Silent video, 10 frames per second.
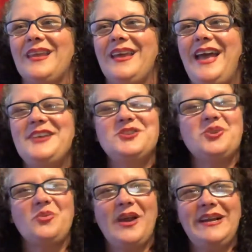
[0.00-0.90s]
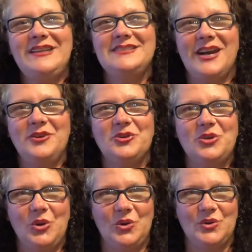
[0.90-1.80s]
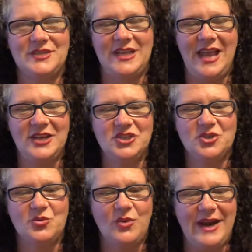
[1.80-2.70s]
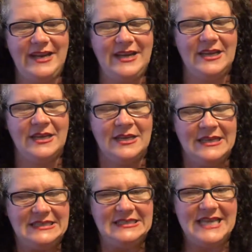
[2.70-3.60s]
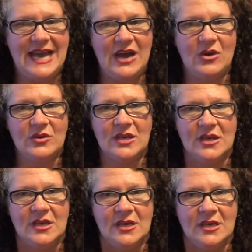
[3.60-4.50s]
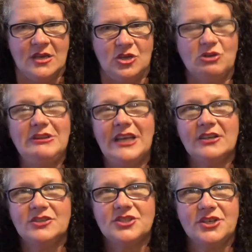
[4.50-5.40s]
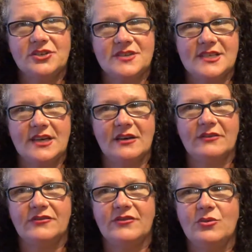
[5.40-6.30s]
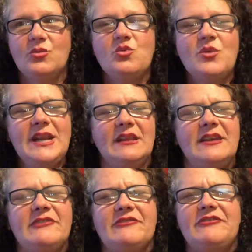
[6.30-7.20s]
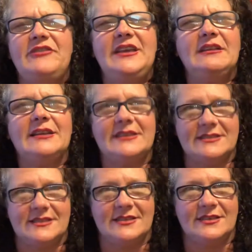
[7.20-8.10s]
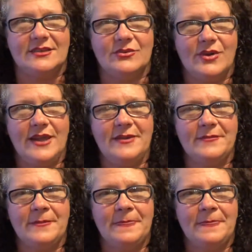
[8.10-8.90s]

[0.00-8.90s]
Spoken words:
as you're writing down your goals, and as you're writing down your letter to yourself, really feel it, right?